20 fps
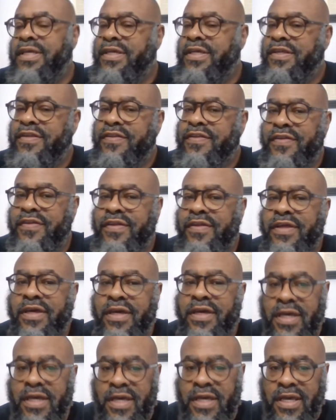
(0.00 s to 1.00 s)
is,
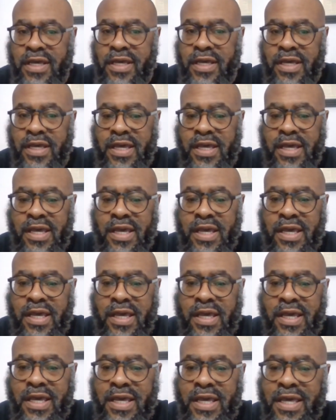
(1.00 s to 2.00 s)

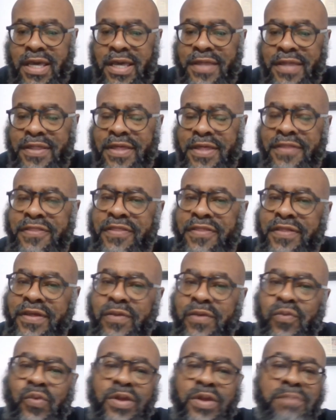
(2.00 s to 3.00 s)
I think
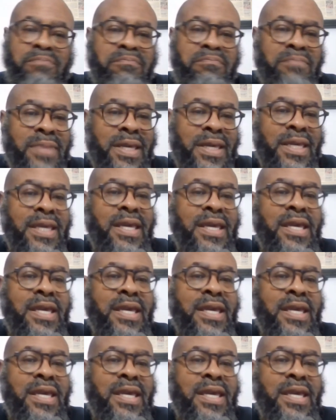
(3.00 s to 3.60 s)
we may